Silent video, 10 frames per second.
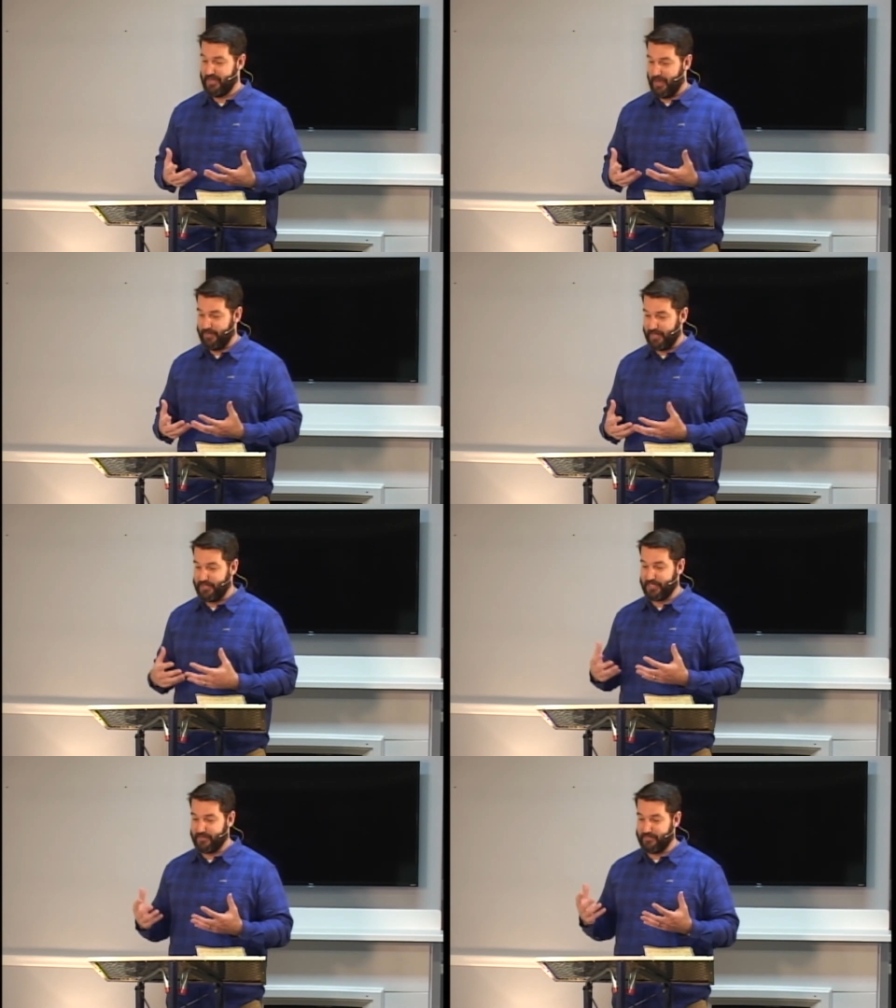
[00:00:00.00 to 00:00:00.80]
I mean, I
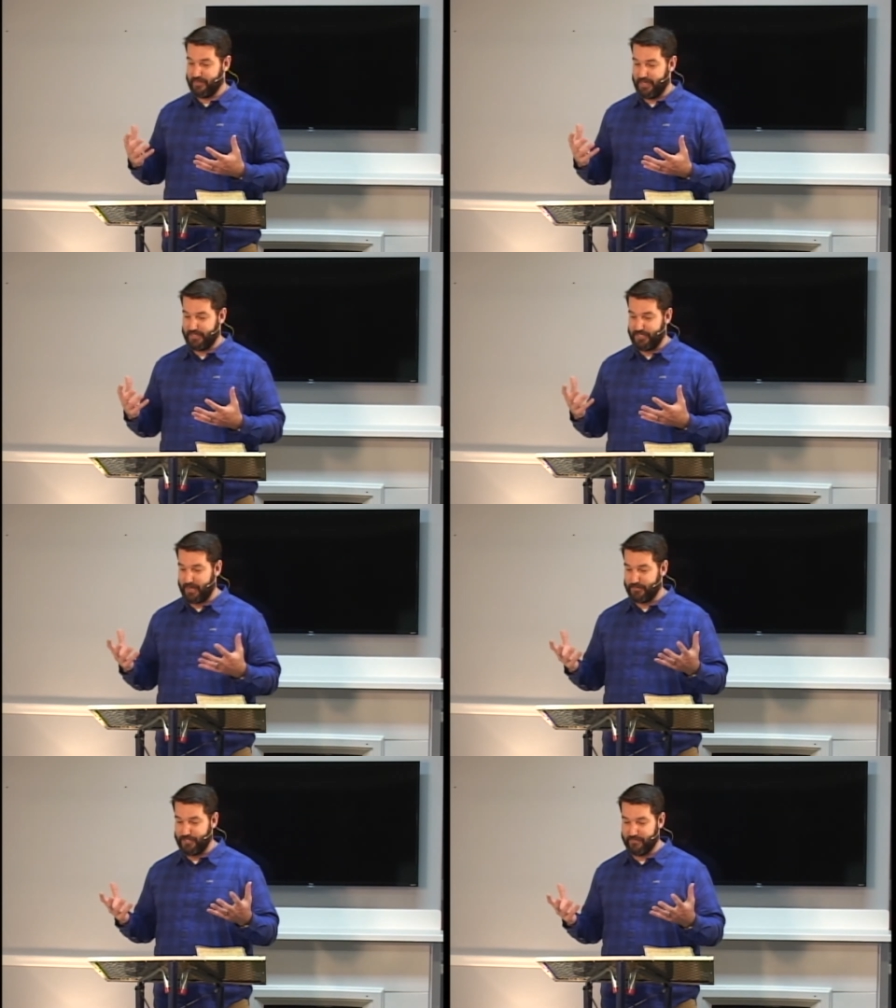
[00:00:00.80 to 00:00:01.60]
think of uh,
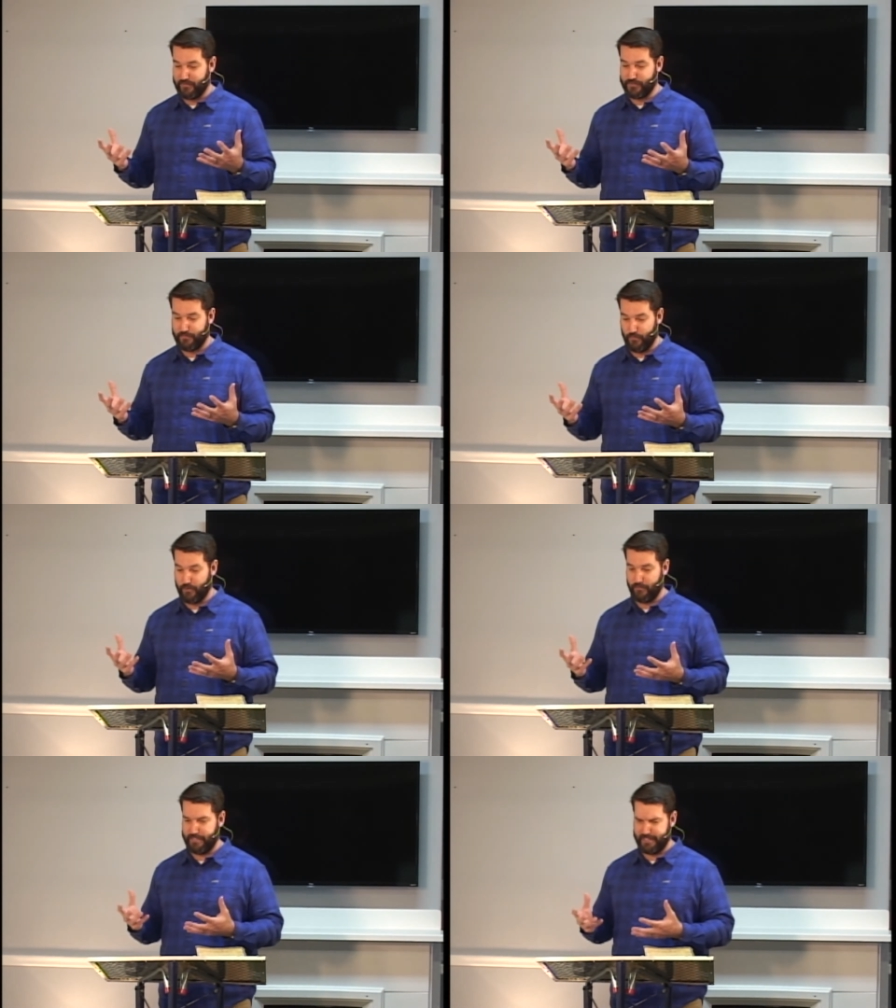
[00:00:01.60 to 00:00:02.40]
chapter 10, verse
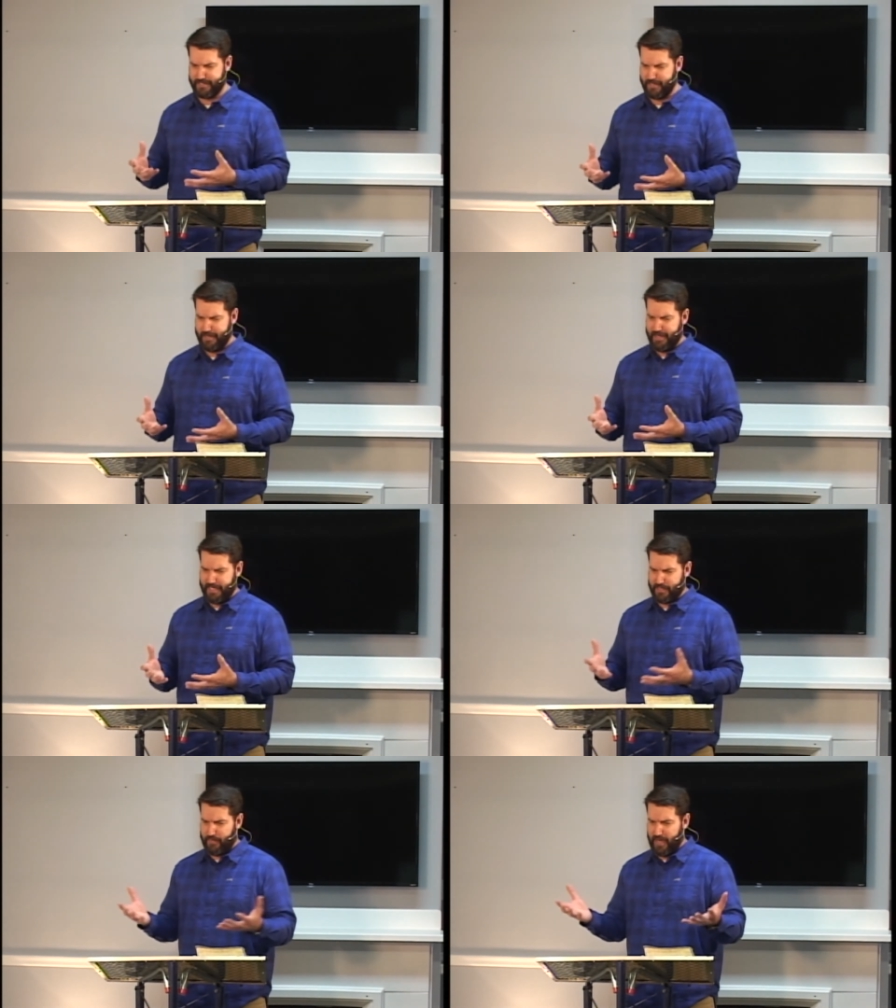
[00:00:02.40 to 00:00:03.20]
4, where he says,
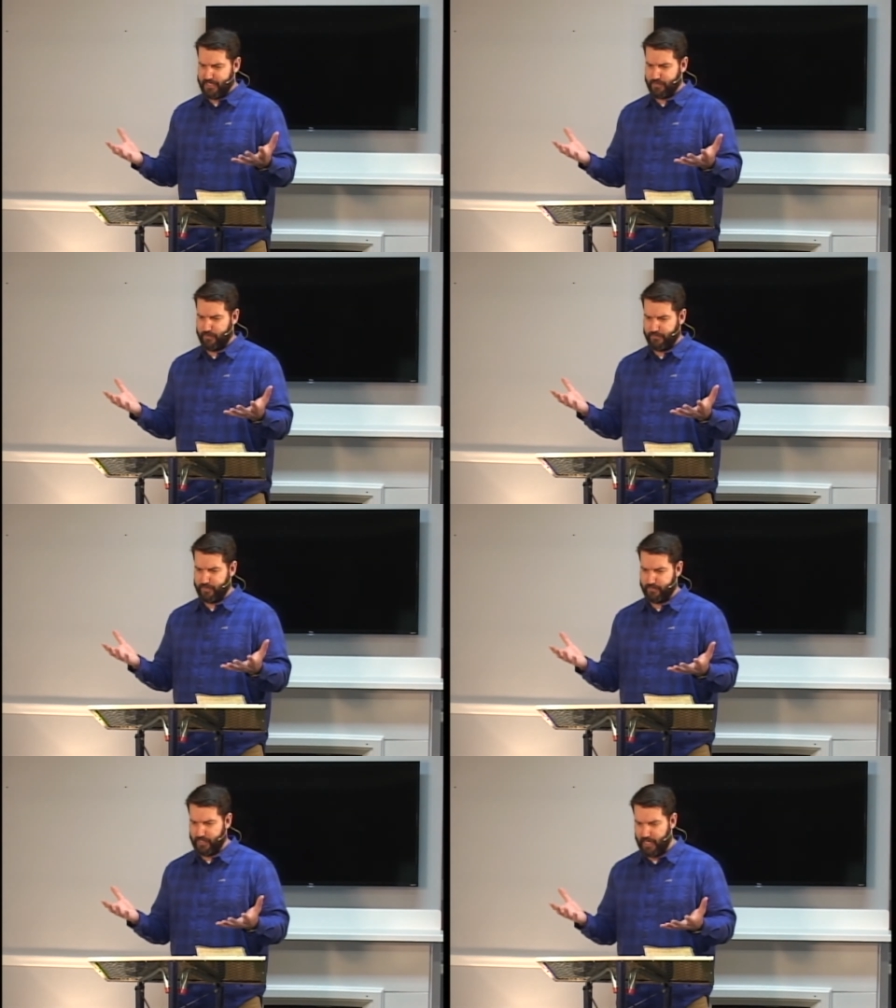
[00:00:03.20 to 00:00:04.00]
It's impossible for
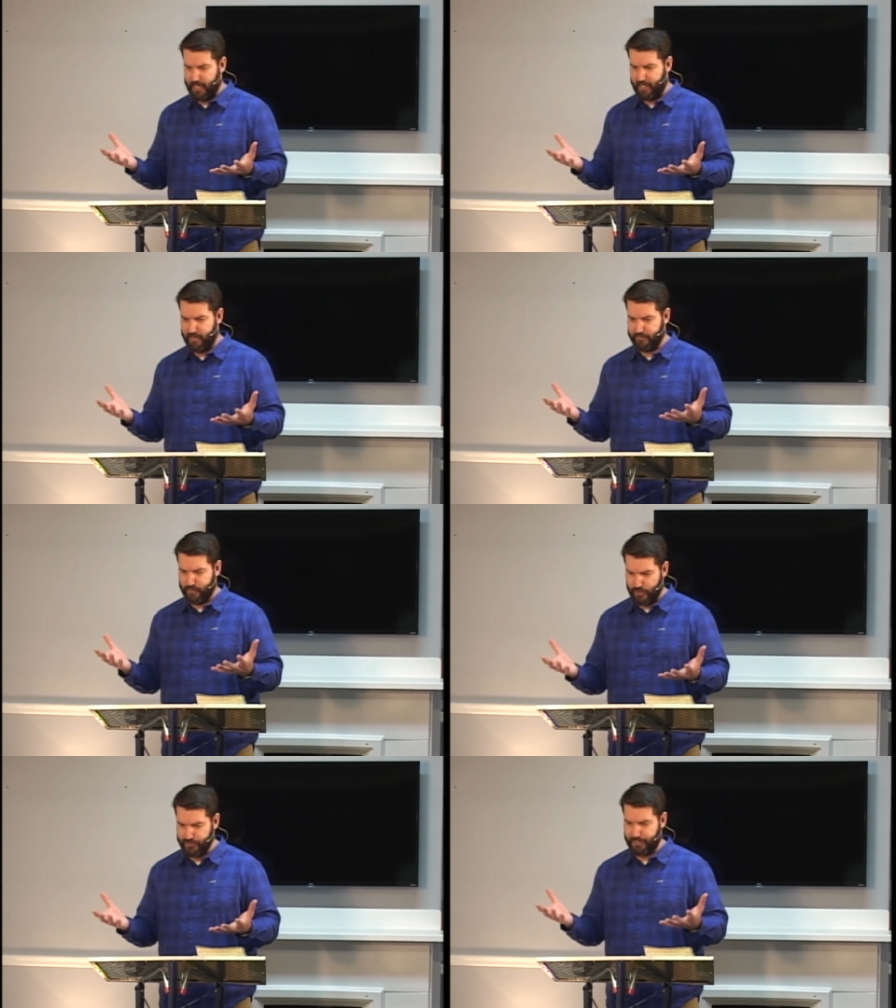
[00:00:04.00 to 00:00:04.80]
the blood of
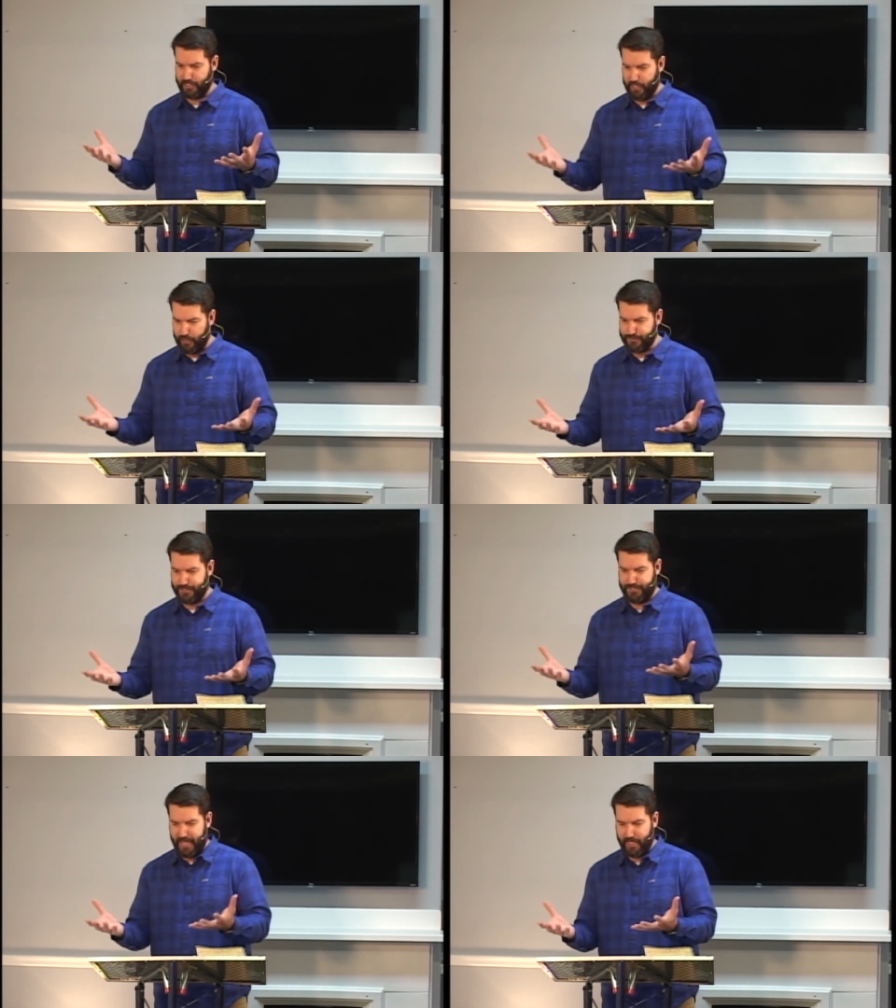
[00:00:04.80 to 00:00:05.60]
bulls and goats
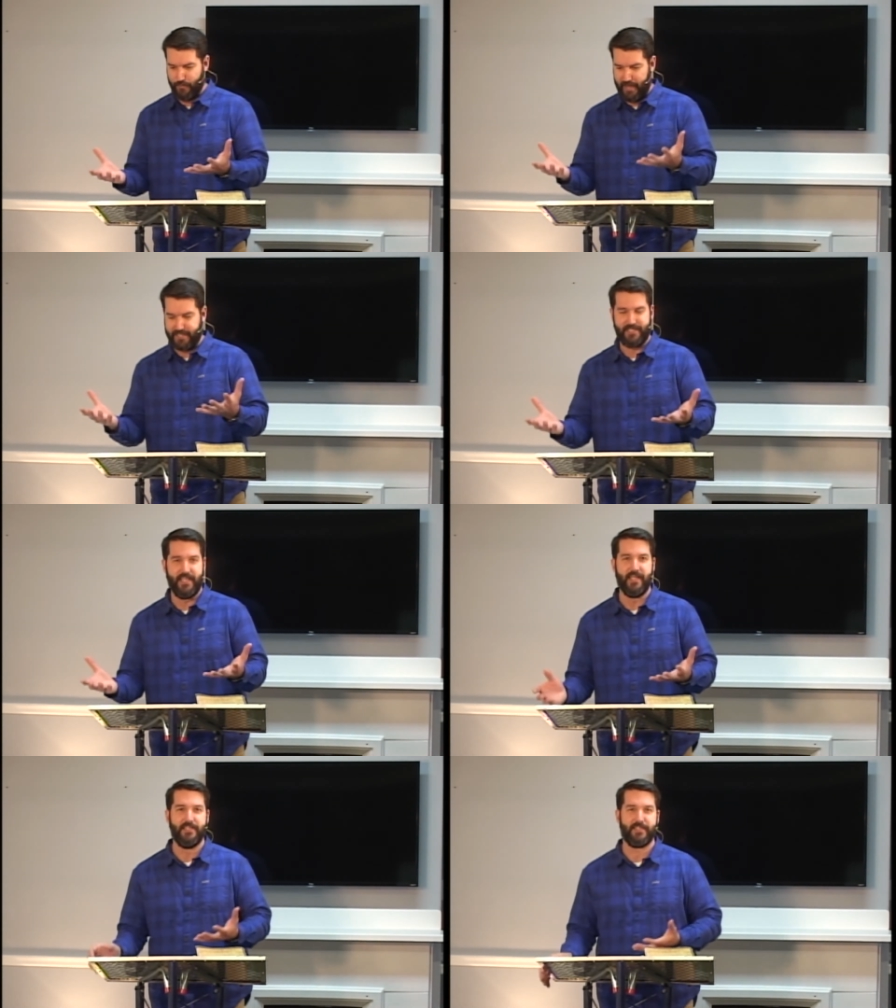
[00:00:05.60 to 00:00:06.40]
to take away
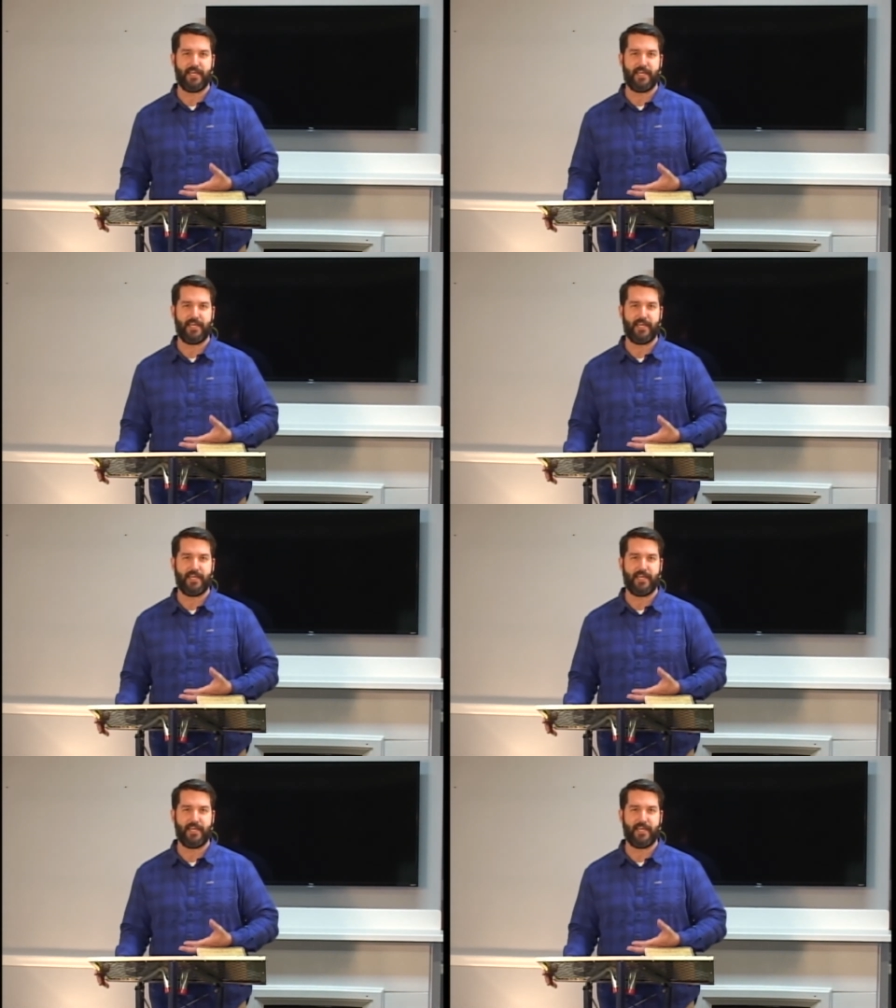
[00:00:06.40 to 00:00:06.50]
sins.